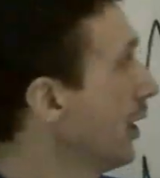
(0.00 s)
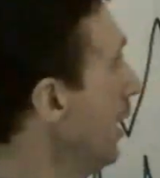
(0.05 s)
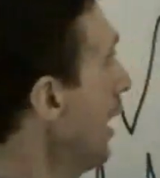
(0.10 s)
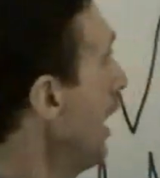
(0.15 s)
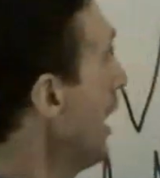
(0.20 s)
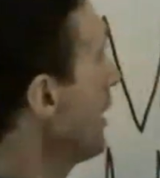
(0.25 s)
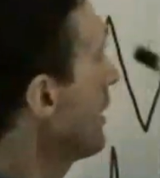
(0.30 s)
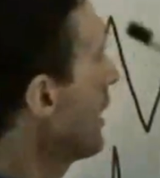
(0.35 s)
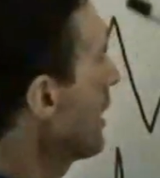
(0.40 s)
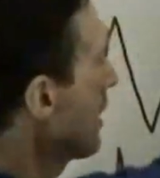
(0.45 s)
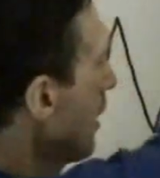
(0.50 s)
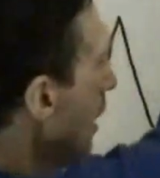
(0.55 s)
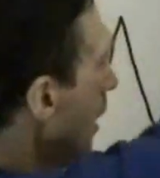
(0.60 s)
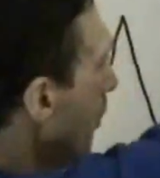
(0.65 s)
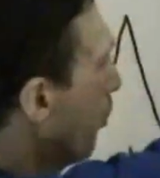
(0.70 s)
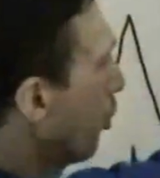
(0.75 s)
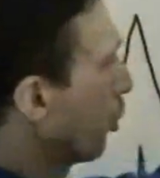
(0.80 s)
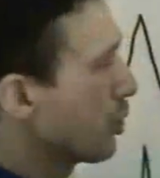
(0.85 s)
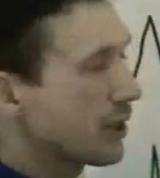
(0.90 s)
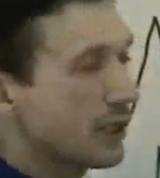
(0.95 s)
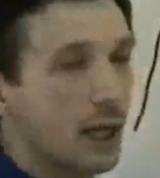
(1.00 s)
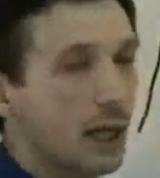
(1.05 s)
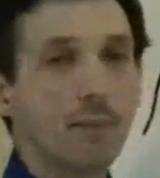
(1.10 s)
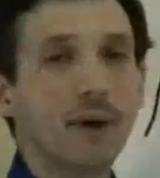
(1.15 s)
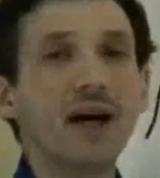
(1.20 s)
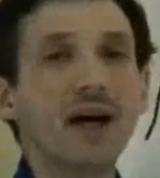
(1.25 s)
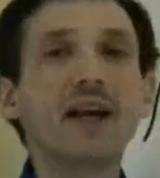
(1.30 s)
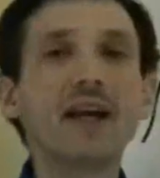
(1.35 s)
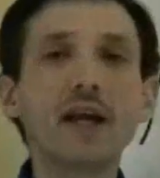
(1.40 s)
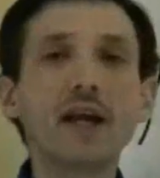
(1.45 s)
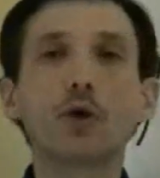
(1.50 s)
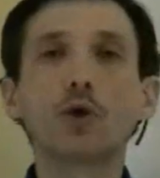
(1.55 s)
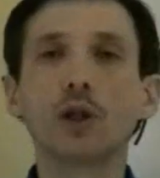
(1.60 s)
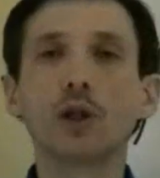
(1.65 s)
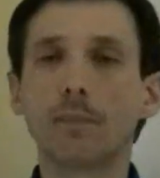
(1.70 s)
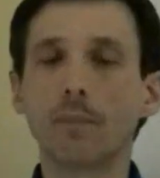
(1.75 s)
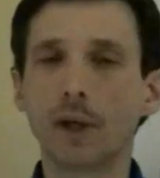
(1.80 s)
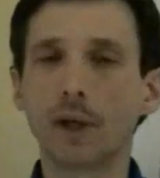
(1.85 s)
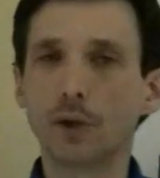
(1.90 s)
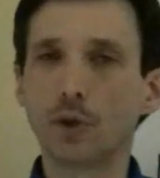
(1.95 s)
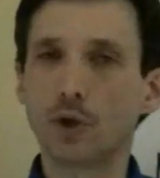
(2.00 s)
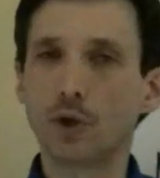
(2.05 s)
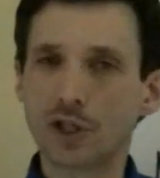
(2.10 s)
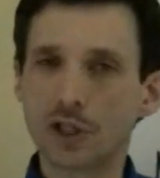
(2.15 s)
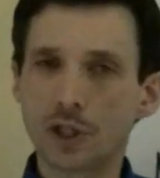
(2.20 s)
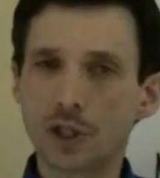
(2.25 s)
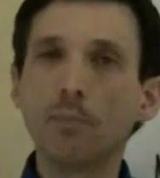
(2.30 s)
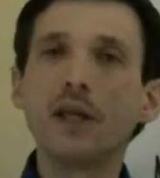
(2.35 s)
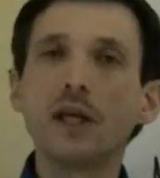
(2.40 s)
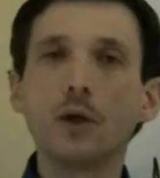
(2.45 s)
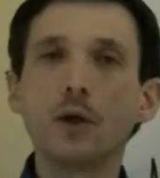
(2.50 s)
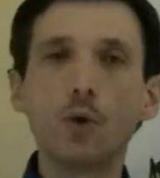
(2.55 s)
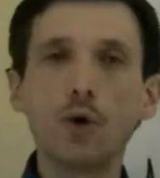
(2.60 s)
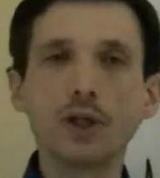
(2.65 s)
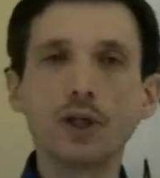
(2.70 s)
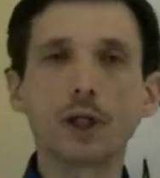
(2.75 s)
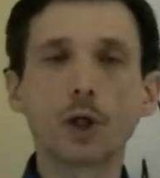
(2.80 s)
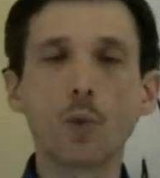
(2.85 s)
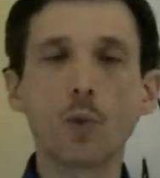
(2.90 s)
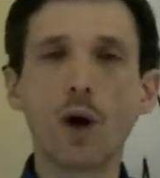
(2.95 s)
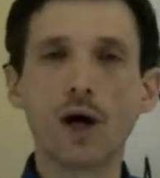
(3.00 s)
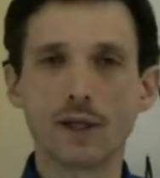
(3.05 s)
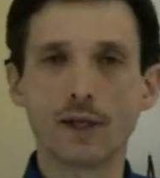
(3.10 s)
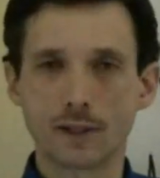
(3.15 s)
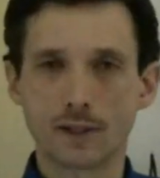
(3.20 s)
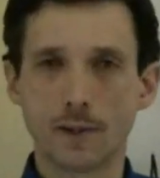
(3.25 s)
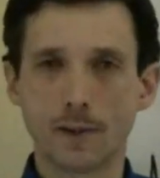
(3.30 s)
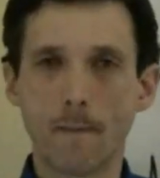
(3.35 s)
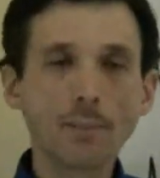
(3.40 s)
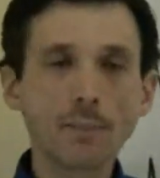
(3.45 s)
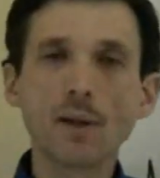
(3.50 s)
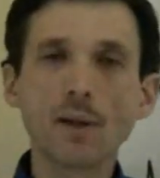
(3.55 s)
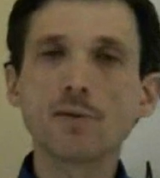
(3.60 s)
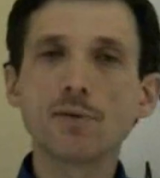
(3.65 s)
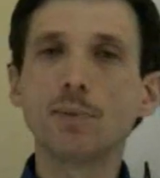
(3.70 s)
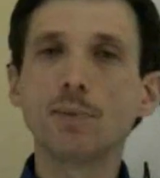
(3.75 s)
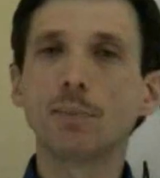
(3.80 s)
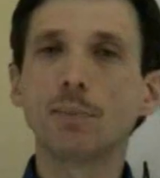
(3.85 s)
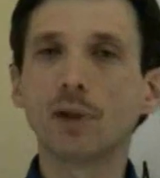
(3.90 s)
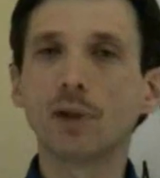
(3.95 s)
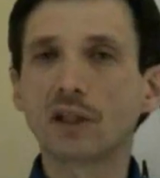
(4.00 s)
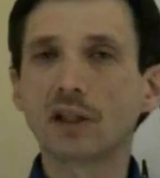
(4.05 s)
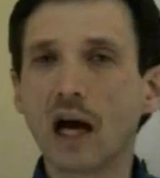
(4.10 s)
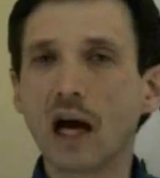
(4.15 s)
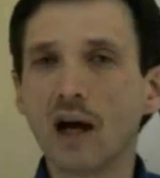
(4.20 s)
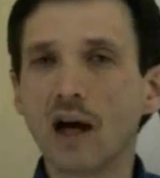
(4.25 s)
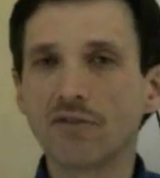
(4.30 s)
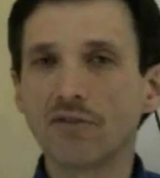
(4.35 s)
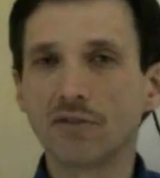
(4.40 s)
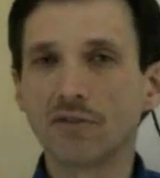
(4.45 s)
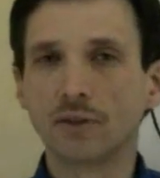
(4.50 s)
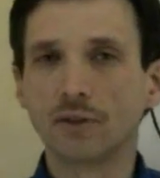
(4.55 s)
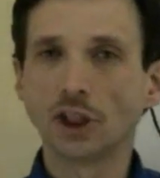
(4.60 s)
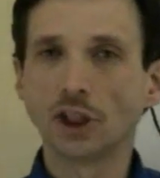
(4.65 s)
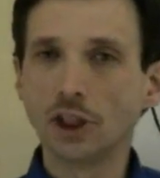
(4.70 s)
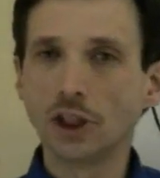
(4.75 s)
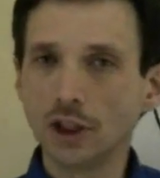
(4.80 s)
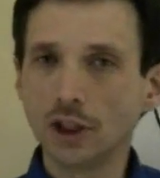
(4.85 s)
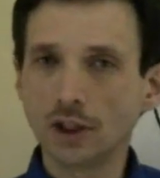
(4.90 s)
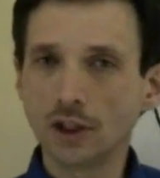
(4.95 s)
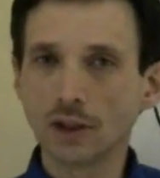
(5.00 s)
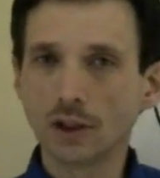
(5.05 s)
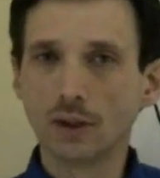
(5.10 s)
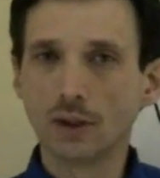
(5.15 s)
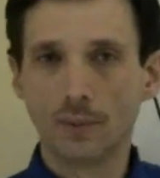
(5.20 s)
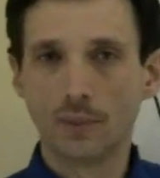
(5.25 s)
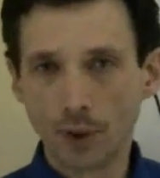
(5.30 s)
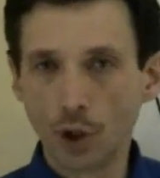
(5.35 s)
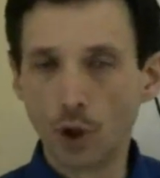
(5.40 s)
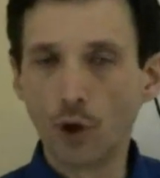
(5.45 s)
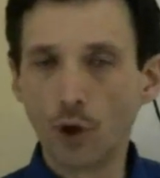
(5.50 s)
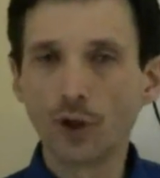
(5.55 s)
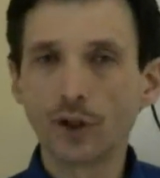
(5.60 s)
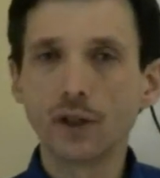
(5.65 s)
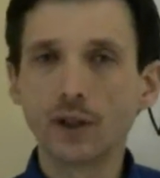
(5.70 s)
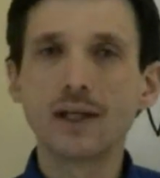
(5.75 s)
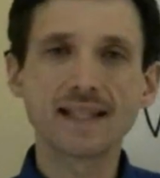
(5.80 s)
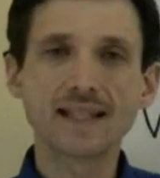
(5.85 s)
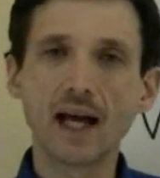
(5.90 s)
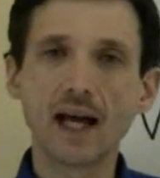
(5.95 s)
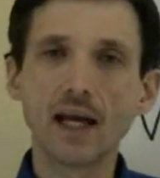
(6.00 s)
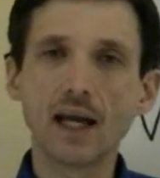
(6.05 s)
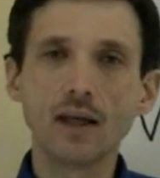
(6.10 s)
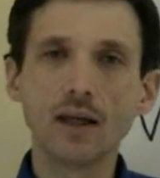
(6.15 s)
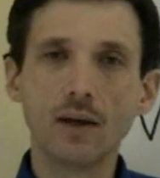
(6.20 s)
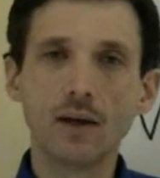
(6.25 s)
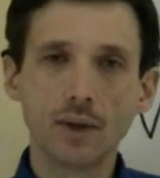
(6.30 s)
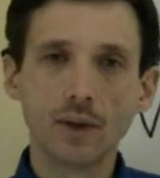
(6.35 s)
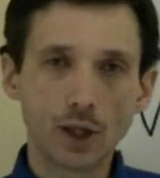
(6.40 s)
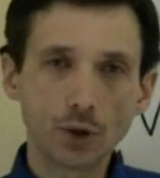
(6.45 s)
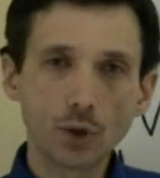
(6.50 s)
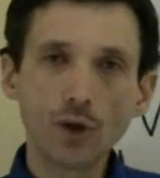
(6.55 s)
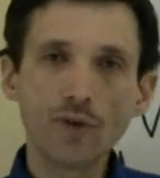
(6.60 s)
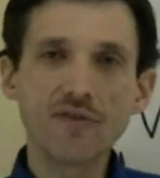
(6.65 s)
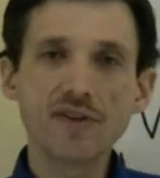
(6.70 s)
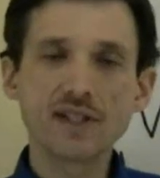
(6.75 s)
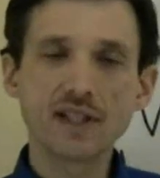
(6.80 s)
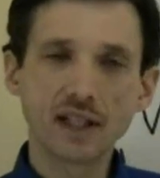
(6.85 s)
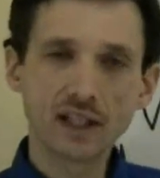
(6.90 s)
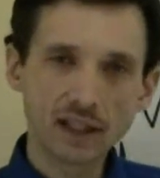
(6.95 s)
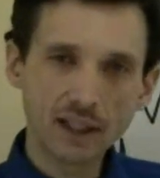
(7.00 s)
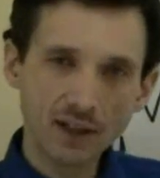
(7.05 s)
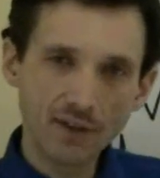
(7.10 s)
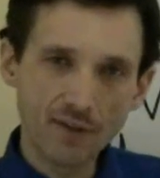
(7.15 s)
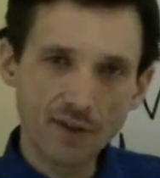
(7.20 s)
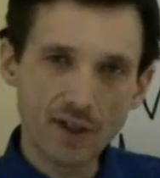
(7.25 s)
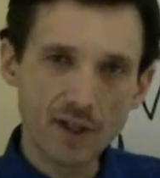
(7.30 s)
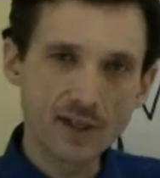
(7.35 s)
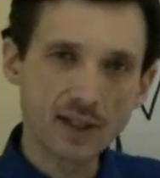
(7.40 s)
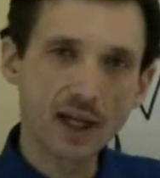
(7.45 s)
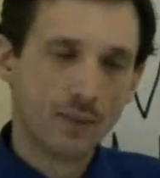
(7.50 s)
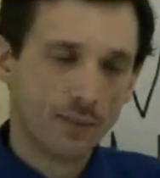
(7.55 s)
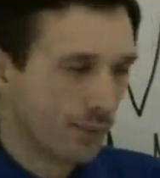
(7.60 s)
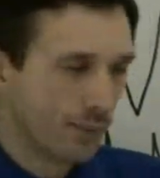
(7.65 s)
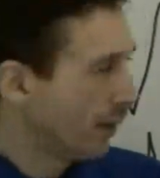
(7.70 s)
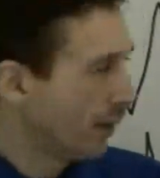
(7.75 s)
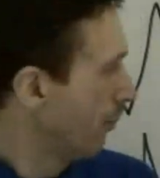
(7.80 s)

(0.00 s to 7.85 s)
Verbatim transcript: Here I just put some regular patterns, periodic ones. Sometimes people cough, sneeze, yawn, sigh, and all these activities